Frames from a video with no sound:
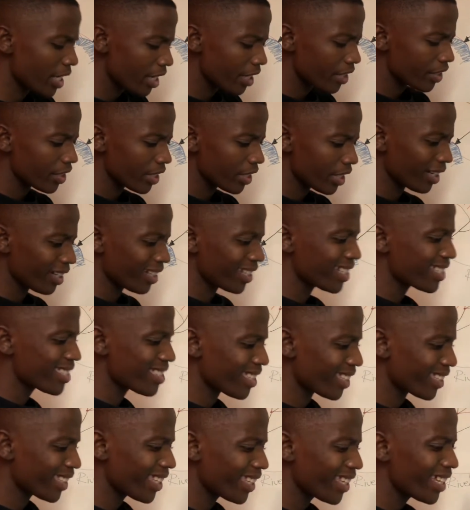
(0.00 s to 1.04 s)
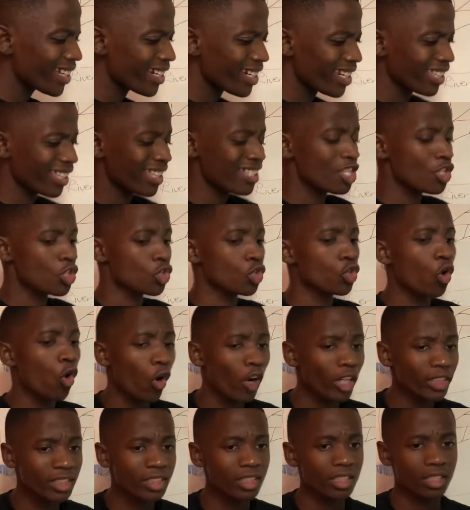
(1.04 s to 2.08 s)
area is an area that is
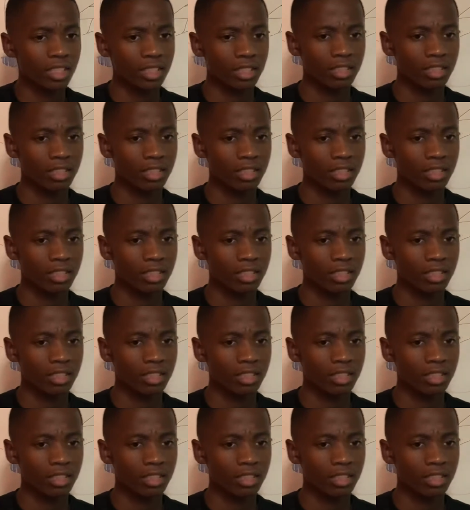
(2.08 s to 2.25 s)
caught